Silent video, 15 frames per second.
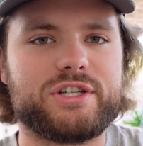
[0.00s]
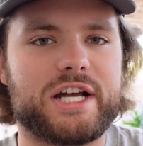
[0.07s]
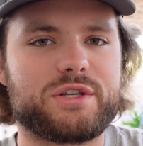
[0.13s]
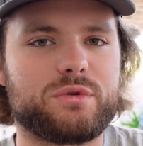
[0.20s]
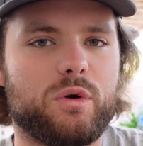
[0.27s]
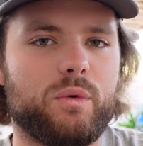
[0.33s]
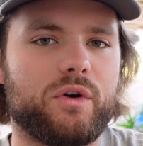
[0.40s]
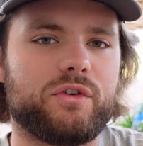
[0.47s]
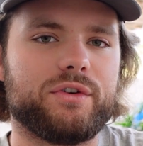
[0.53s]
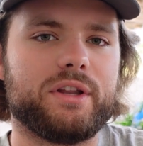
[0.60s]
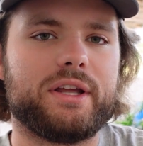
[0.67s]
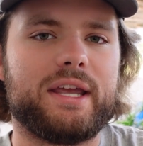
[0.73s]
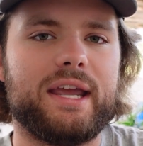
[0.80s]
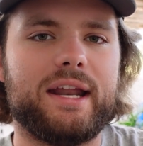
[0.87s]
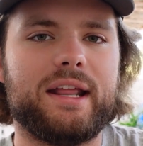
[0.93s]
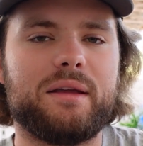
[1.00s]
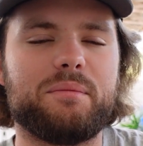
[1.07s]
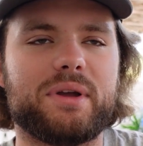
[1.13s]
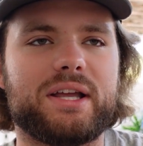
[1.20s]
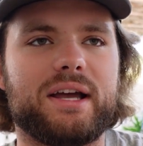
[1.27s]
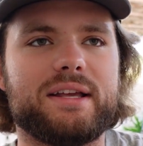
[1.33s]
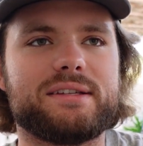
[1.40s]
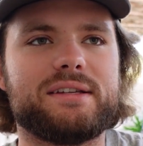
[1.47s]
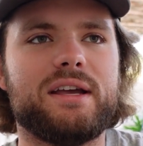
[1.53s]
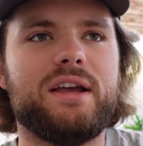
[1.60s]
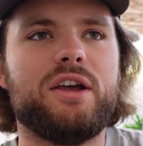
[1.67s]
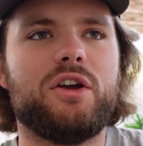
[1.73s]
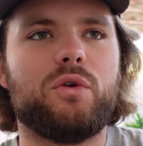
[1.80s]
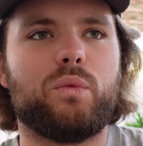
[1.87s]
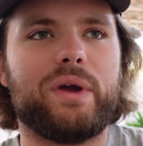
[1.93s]
That's where we're really hitting because
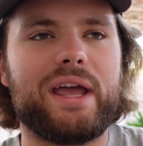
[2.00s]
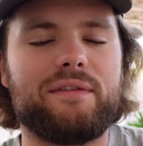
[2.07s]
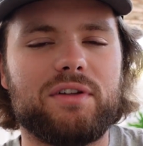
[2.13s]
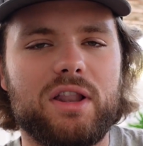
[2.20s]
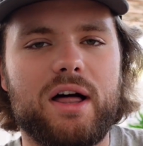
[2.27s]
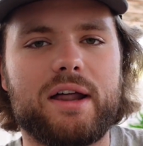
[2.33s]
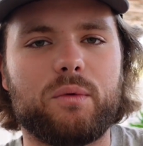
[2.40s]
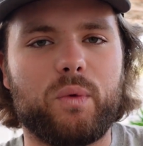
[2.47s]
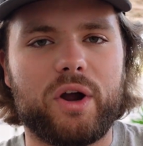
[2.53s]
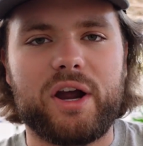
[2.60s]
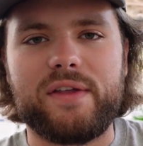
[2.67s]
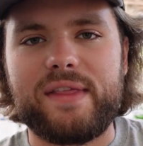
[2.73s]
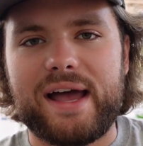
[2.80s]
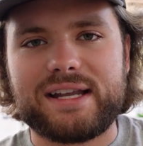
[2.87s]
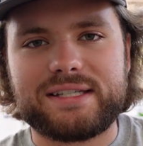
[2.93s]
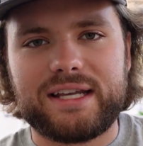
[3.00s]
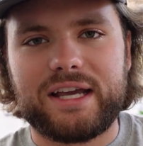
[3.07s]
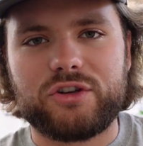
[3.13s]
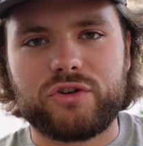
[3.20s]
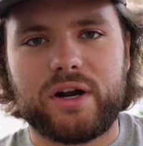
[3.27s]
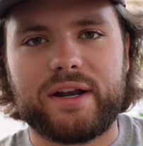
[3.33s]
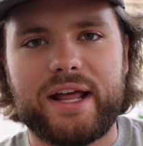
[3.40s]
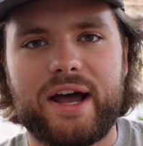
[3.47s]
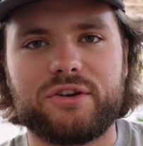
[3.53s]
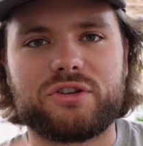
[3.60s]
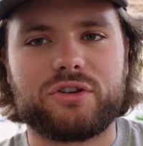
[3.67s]
we have a lot, we're in that stage right now.